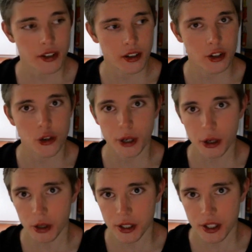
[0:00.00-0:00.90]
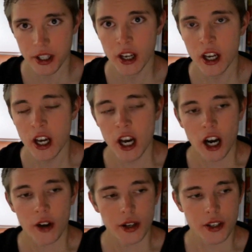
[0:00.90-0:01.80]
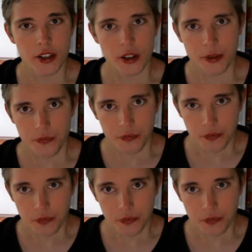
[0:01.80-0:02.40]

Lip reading: a true equality. Alright, so